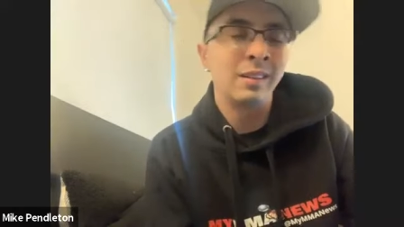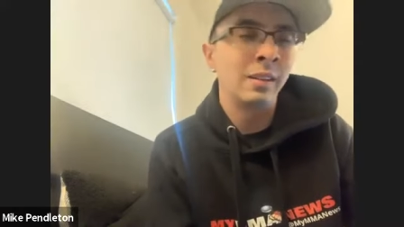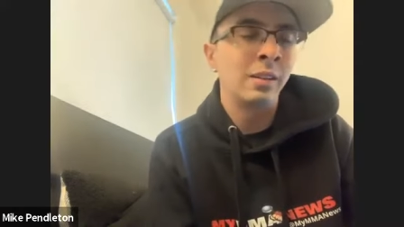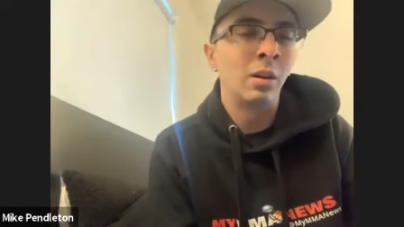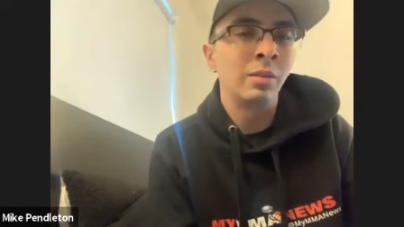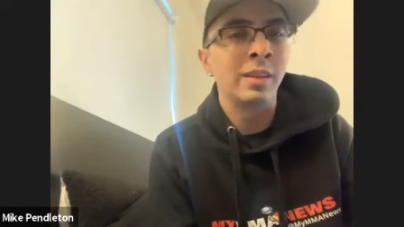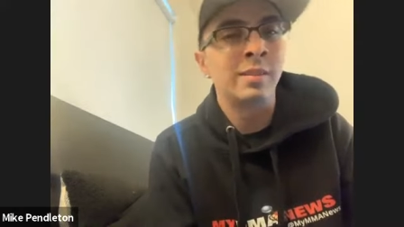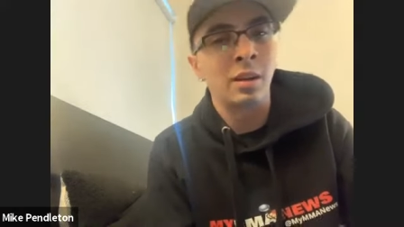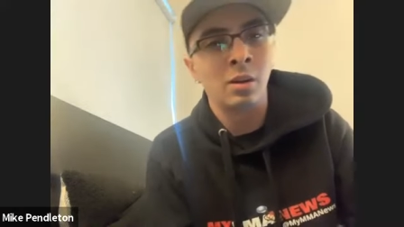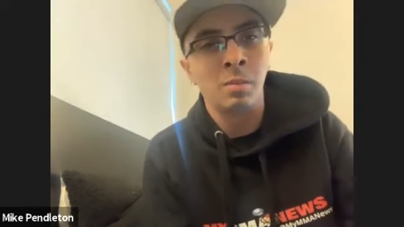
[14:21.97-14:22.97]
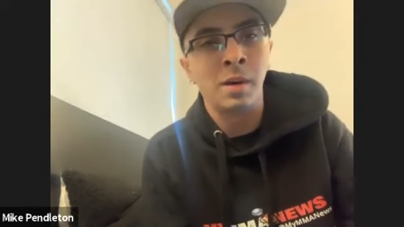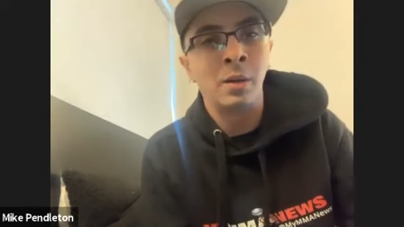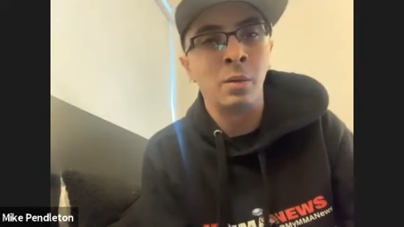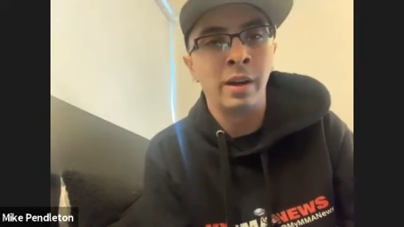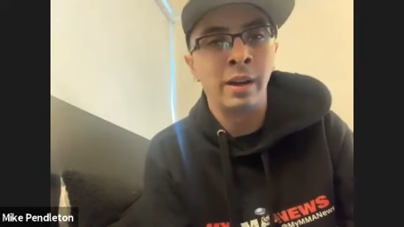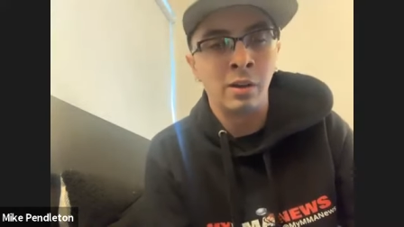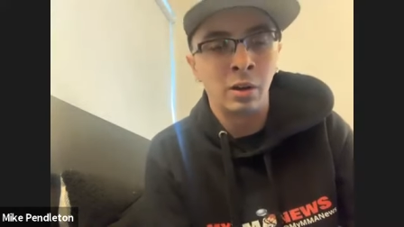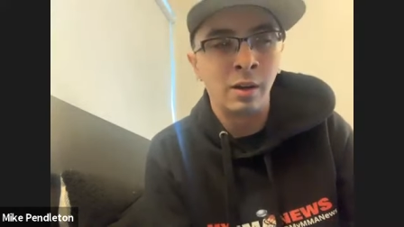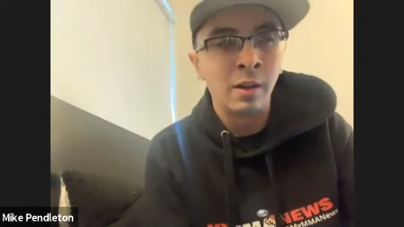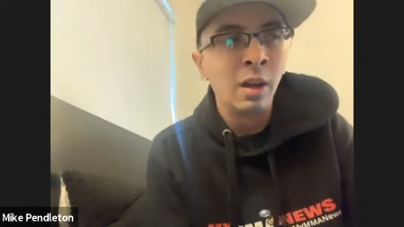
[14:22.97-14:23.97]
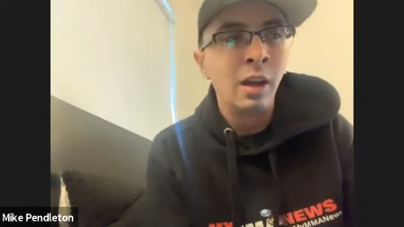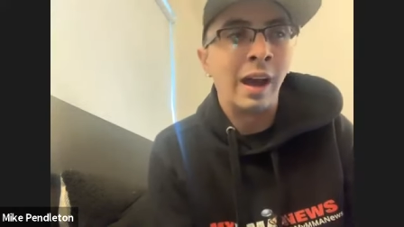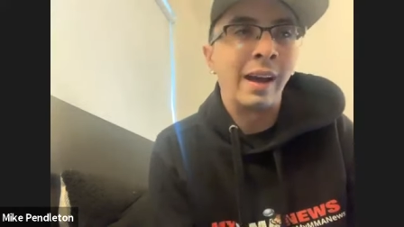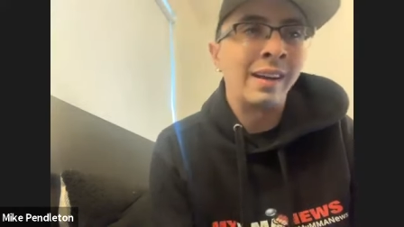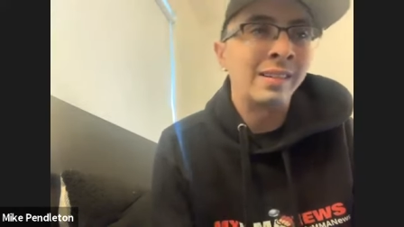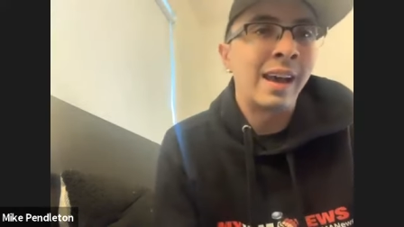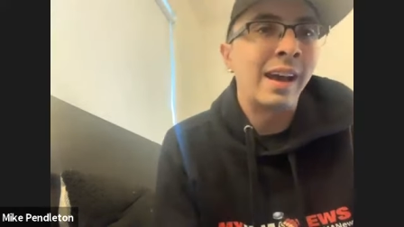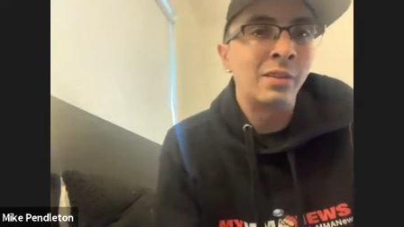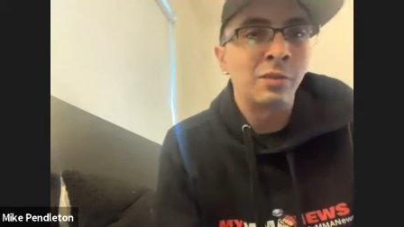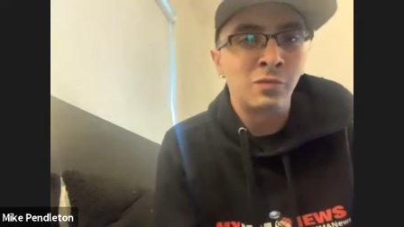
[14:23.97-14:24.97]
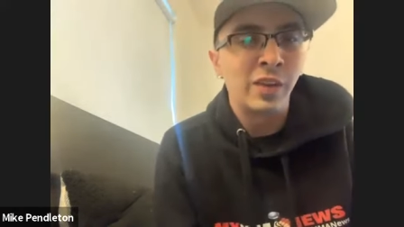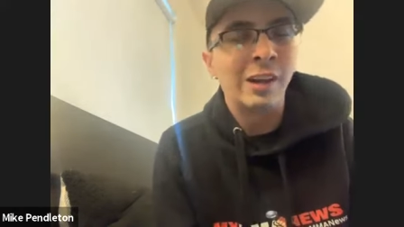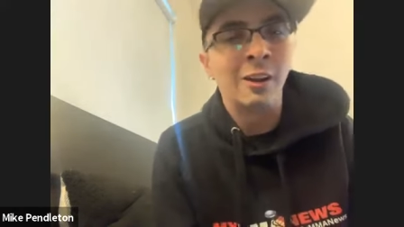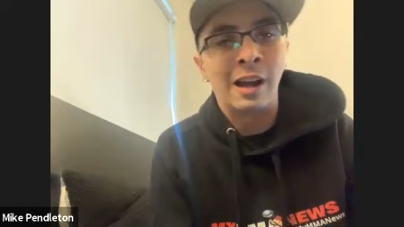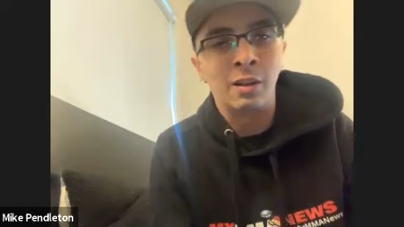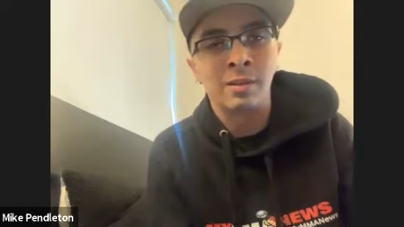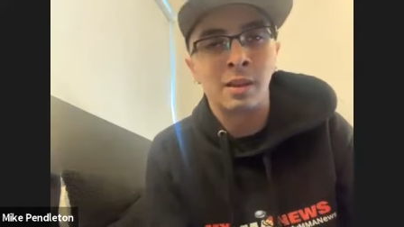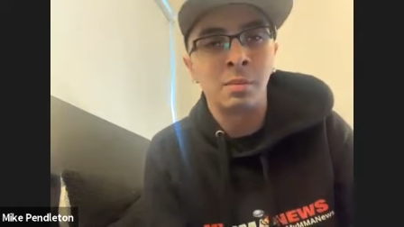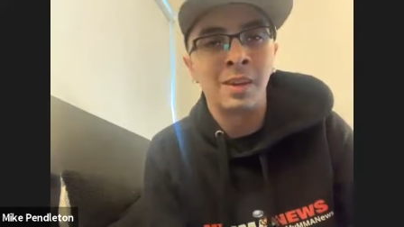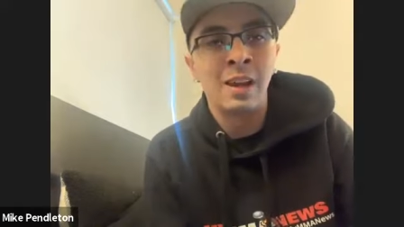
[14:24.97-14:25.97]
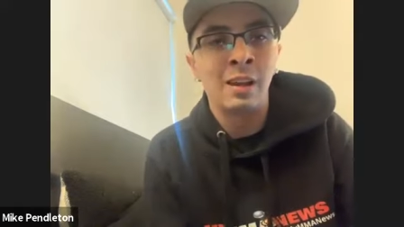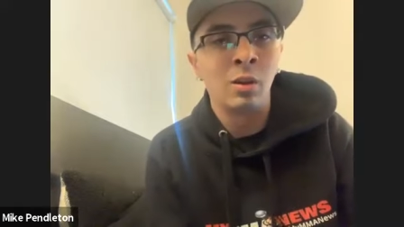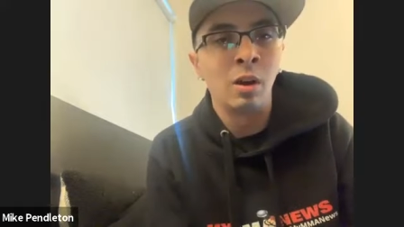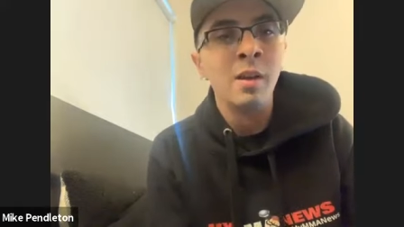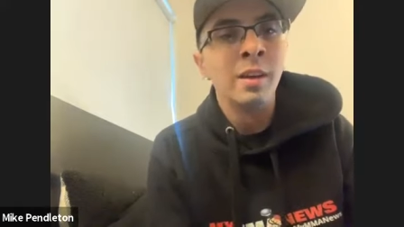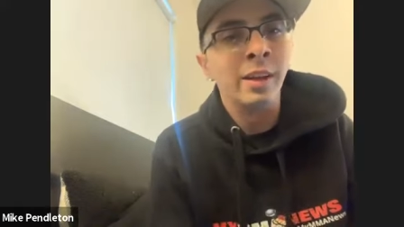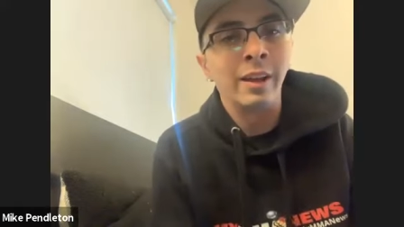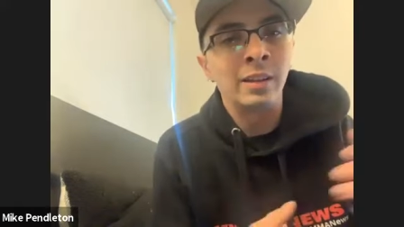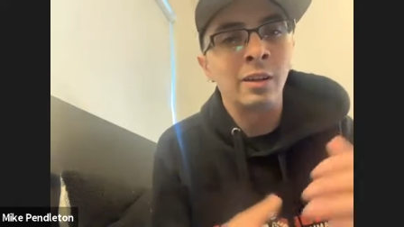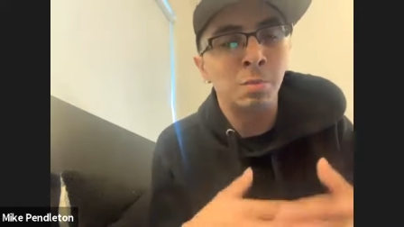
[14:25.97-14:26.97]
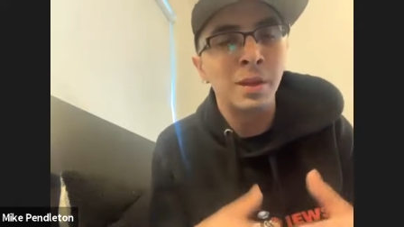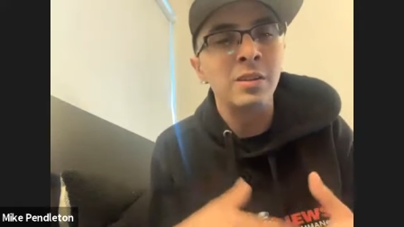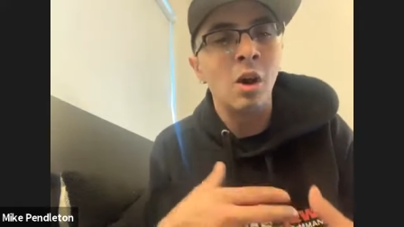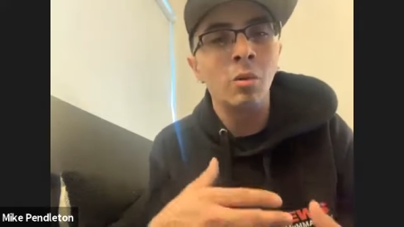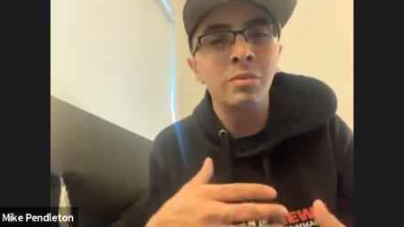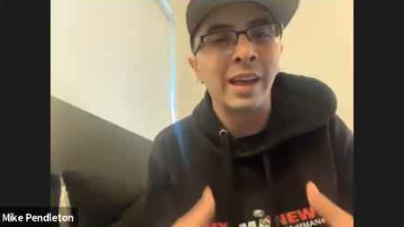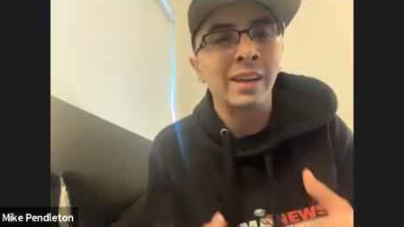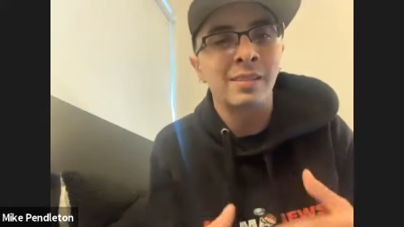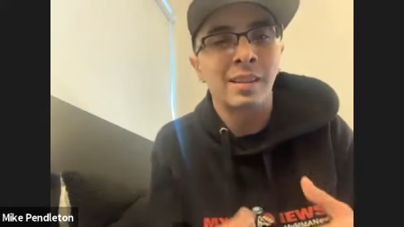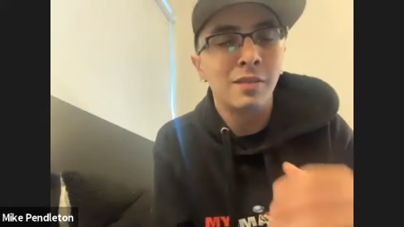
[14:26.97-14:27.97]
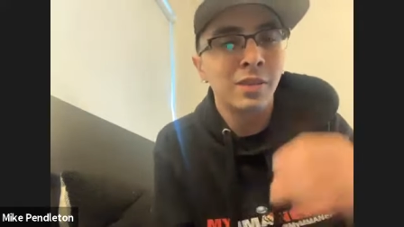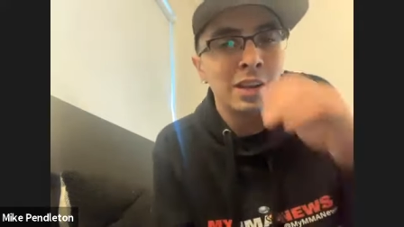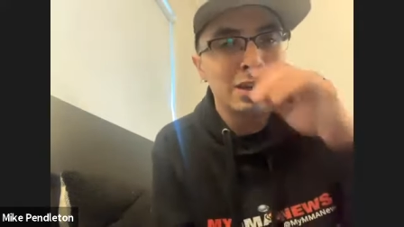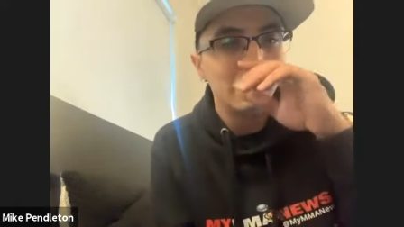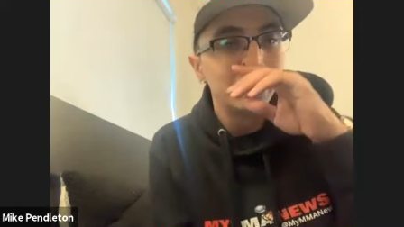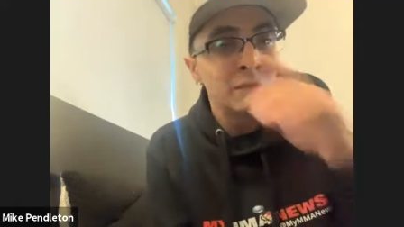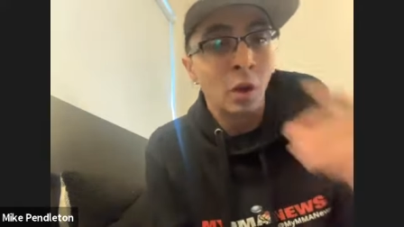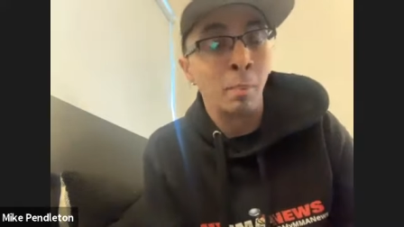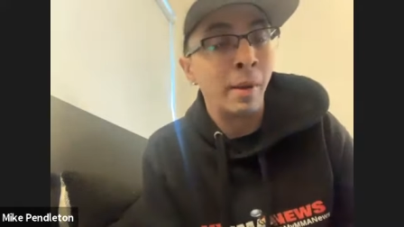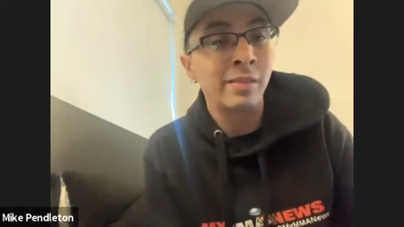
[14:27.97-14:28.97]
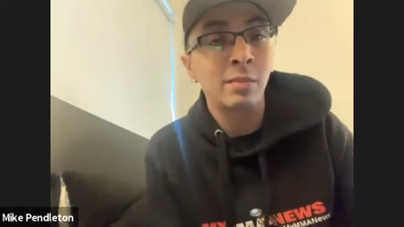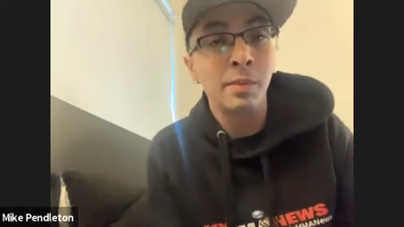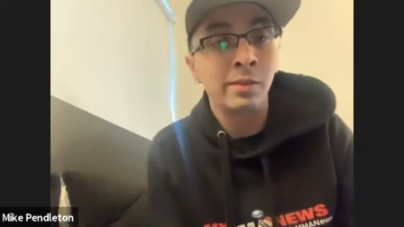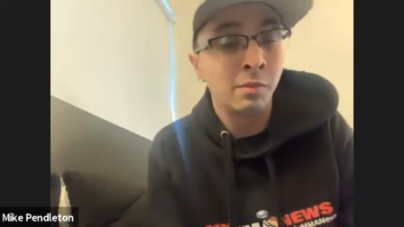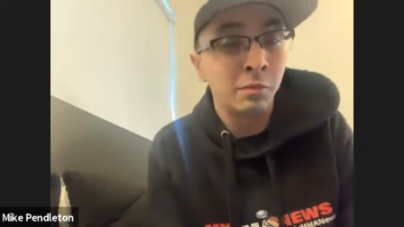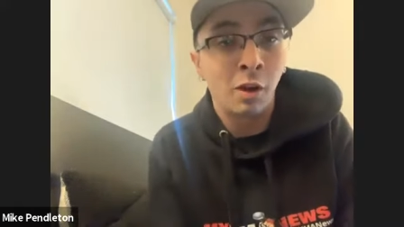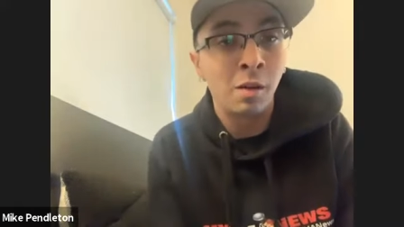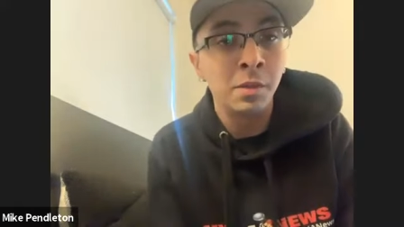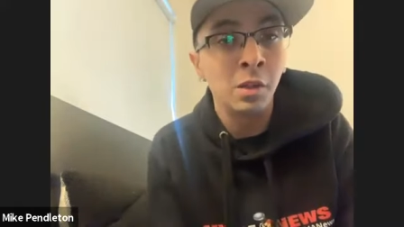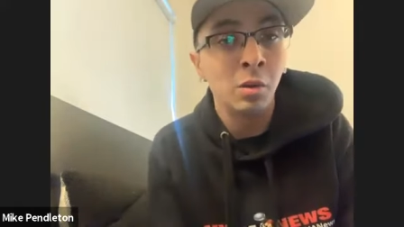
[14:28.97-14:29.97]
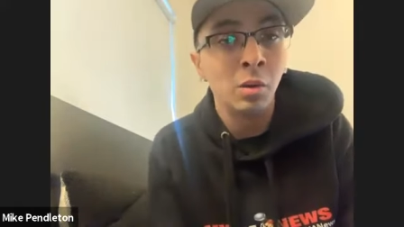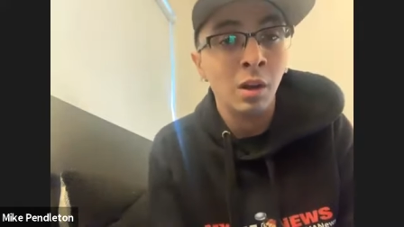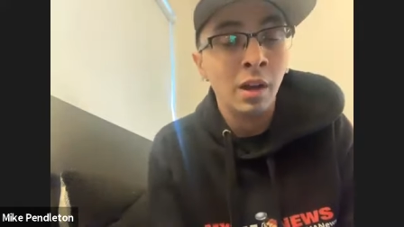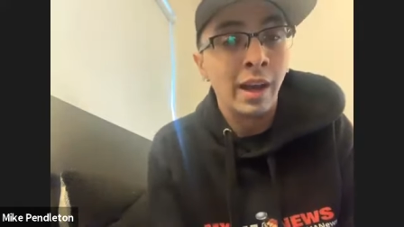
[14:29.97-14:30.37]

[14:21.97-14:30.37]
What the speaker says: you know, this didn't go my way, or I just had to figure out something, or like, there's been no negativity or pessimism from you.